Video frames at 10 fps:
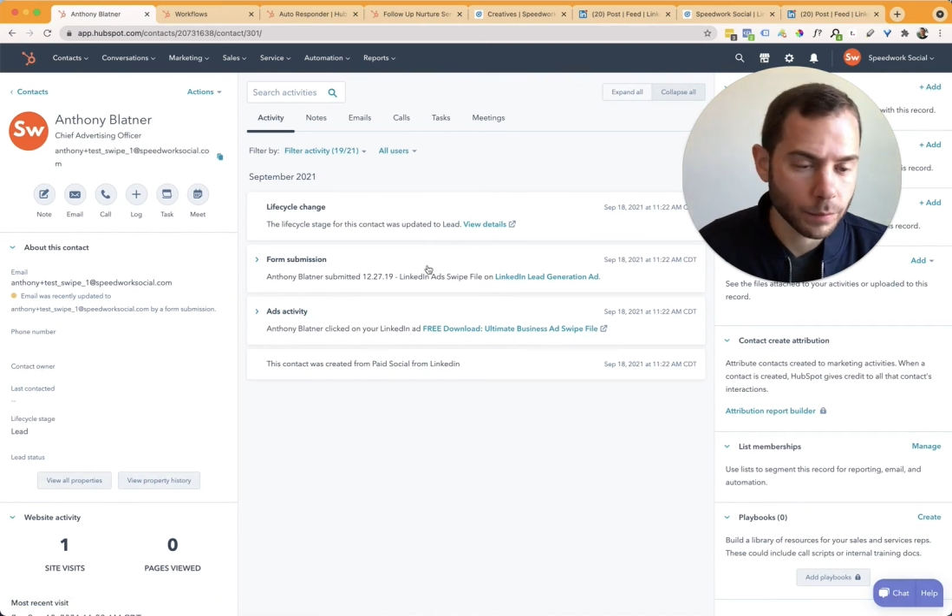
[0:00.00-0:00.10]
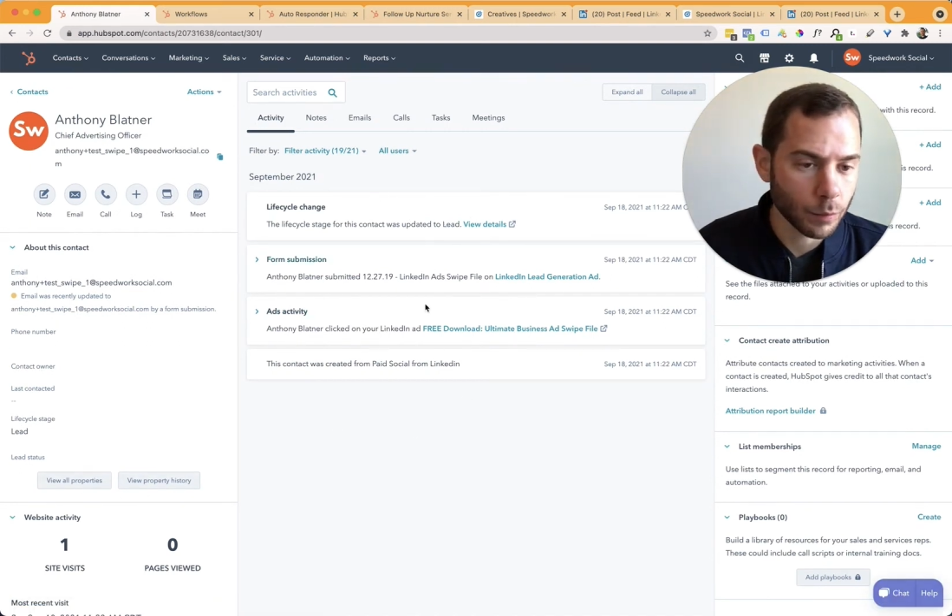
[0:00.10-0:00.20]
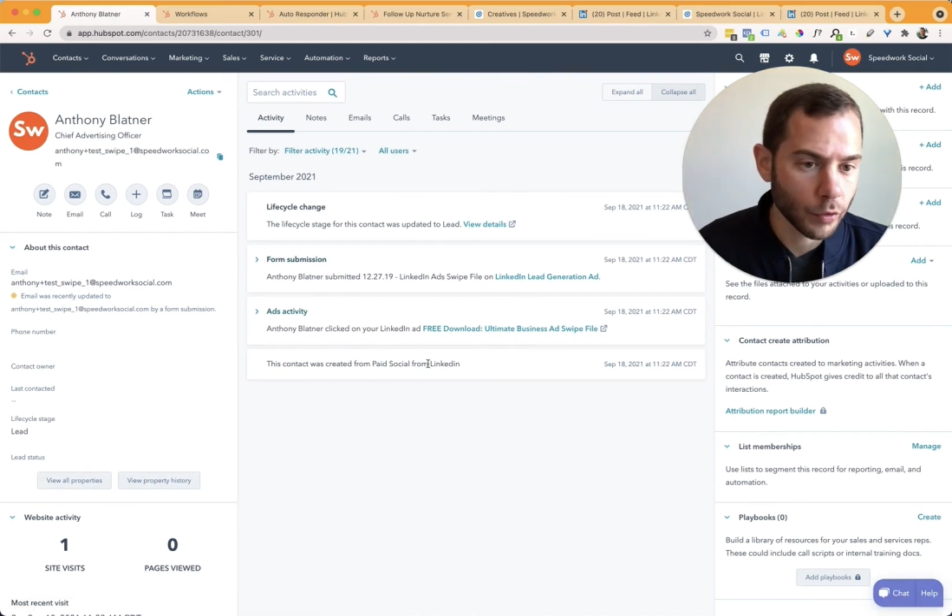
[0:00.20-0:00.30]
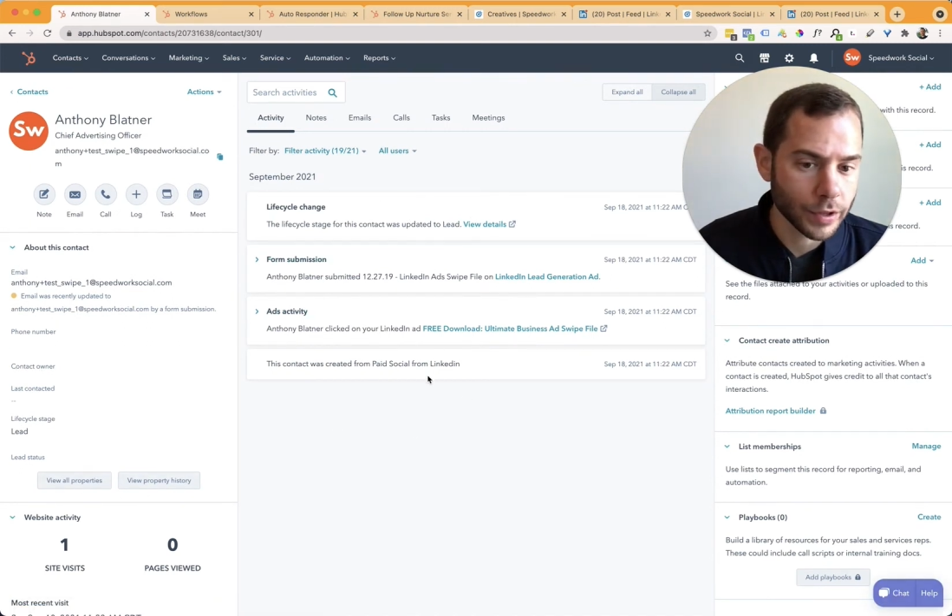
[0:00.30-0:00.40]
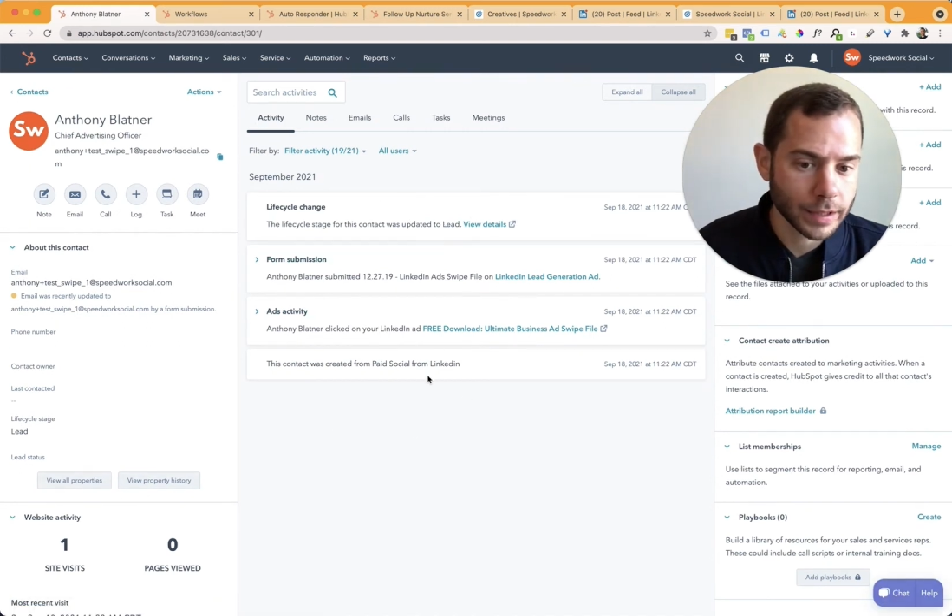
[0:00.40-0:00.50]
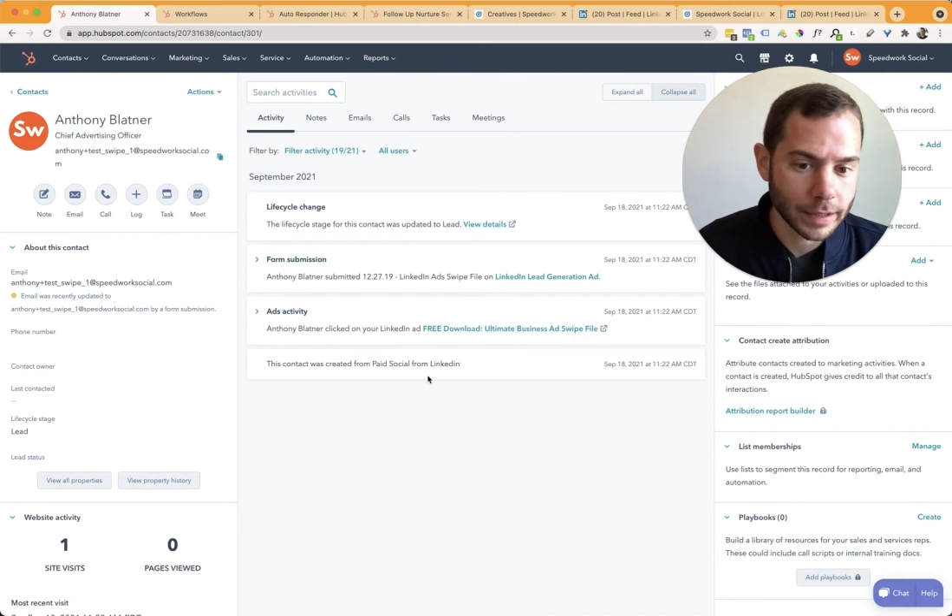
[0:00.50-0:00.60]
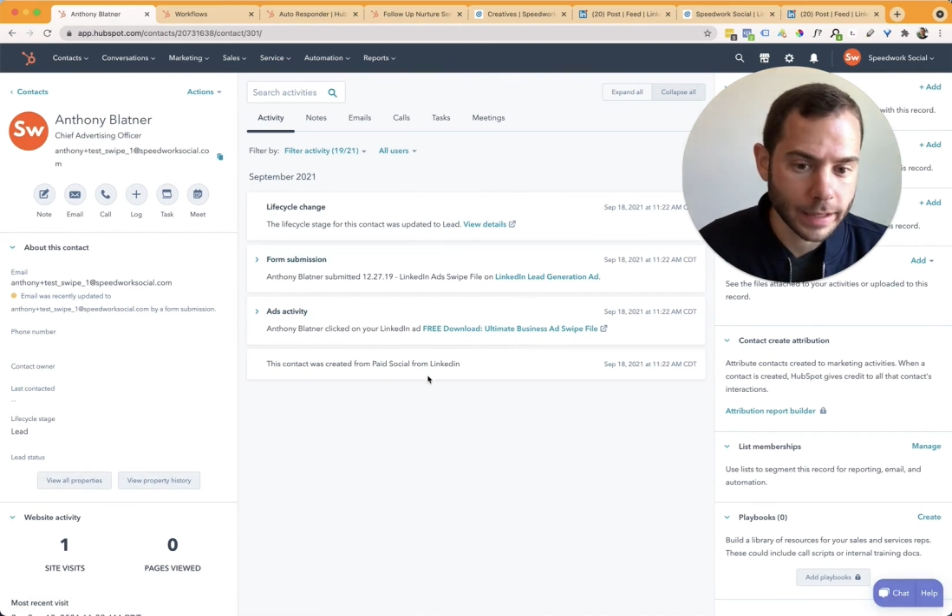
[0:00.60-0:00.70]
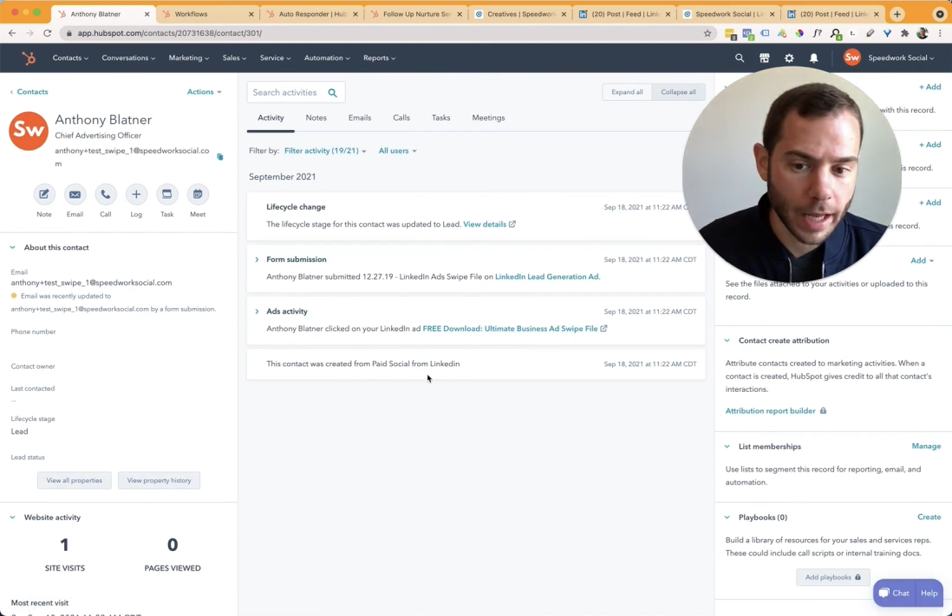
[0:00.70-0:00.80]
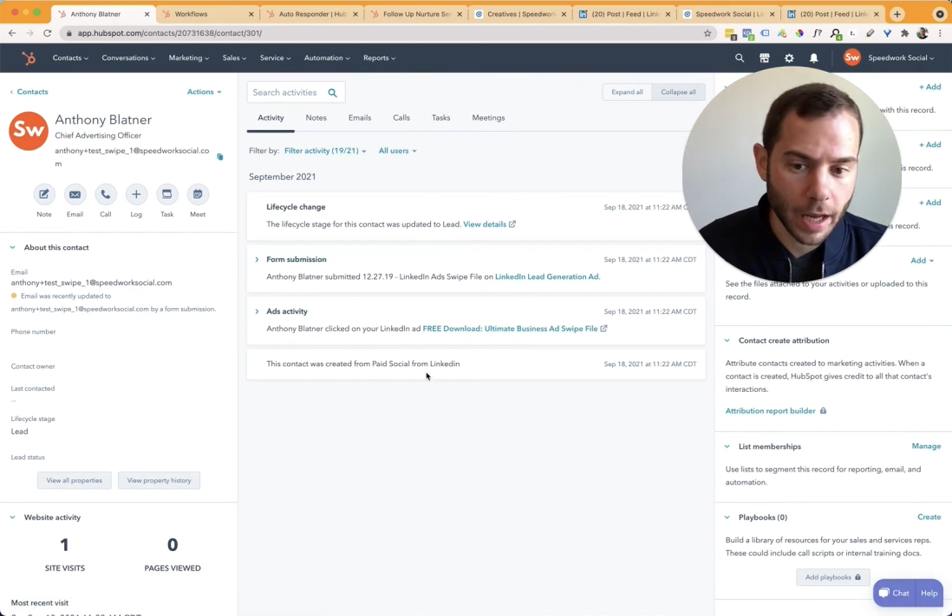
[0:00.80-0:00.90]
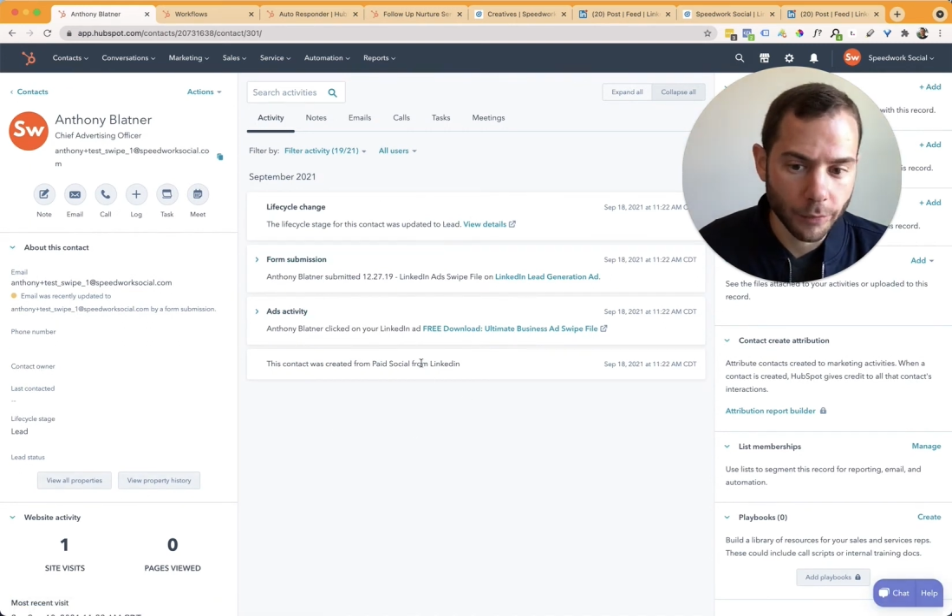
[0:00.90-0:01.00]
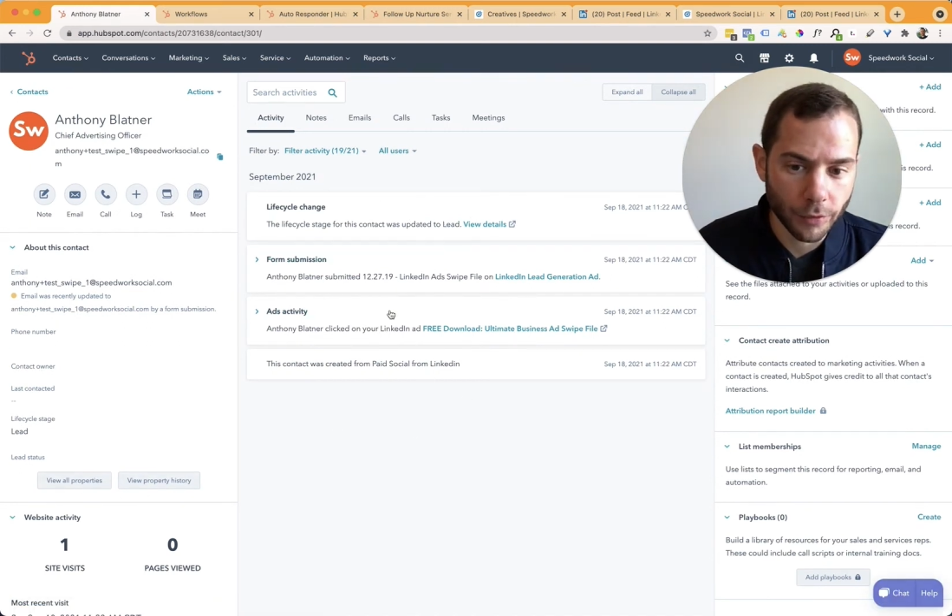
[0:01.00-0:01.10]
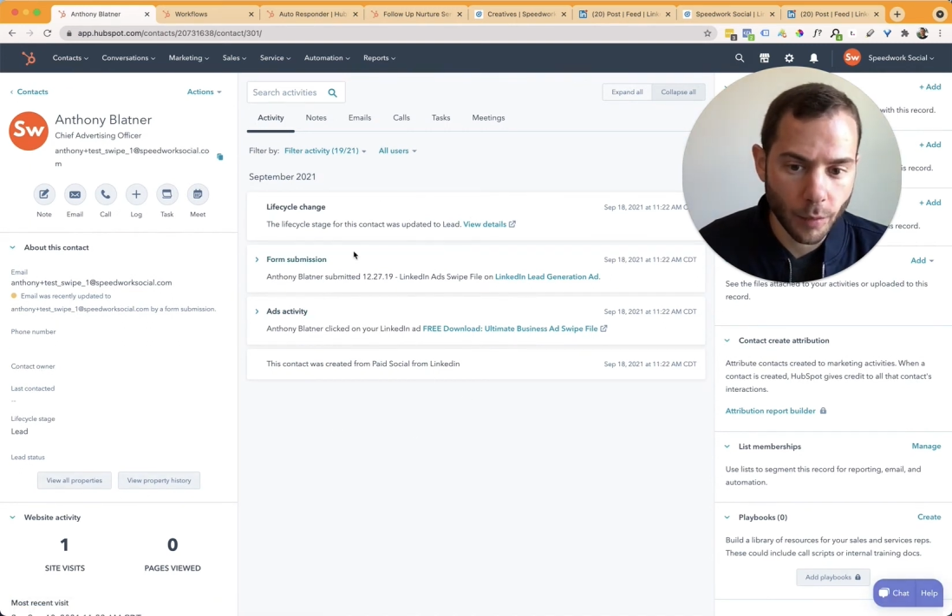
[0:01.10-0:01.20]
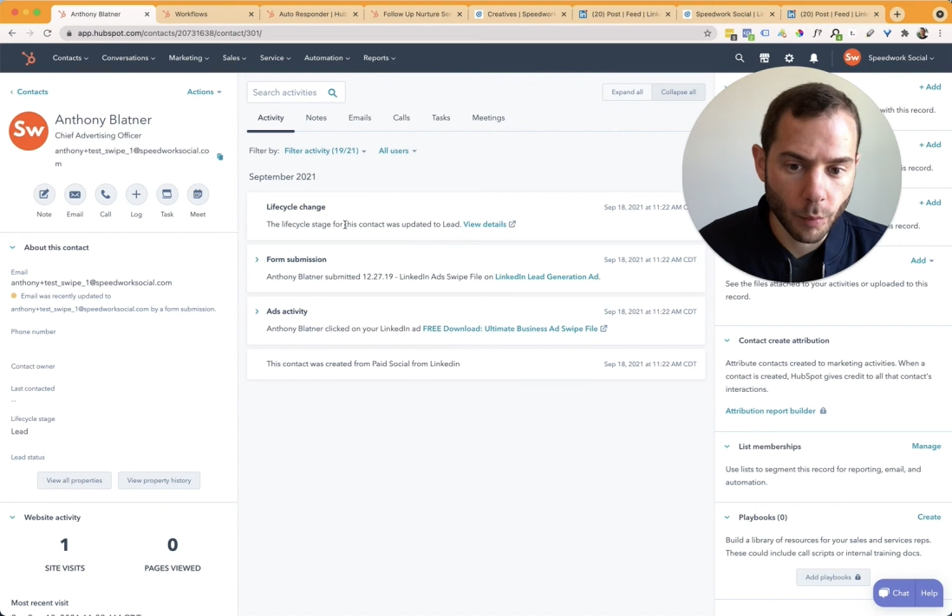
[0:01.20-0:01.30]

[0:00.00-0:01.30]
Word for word: where this lead came from,